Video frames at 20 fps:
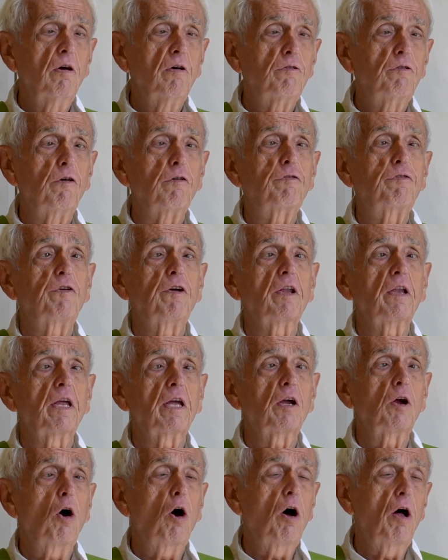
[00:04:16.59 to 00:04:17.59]

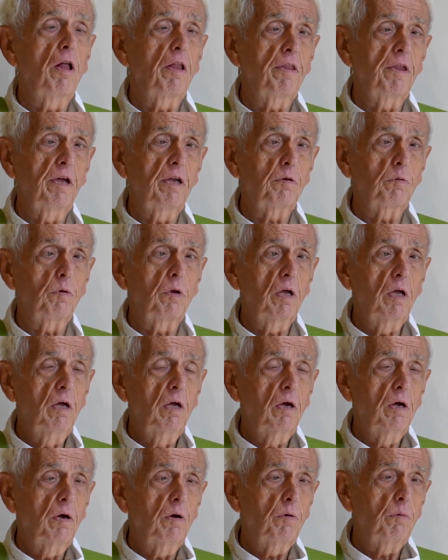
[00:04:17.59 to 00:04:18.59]
fulfilling all that
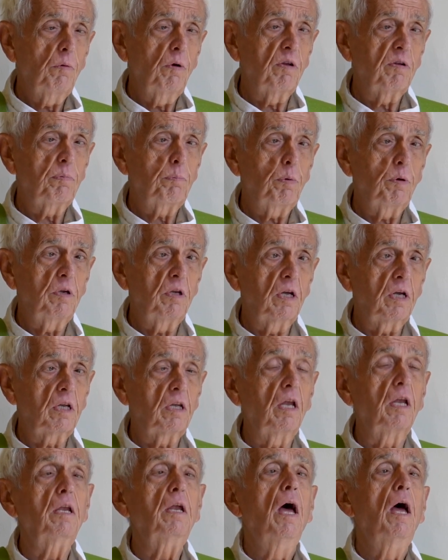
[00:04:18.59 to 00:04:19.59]
was
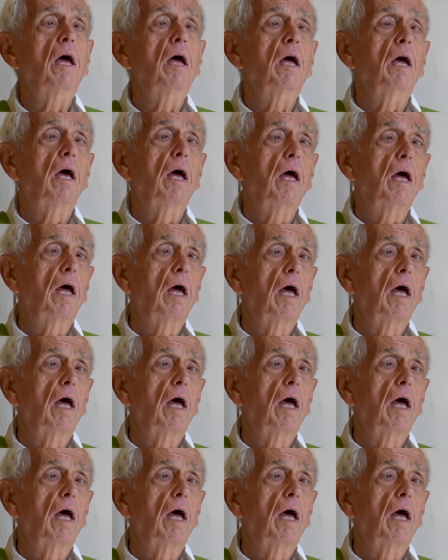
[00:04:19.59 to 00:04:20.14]
predicted.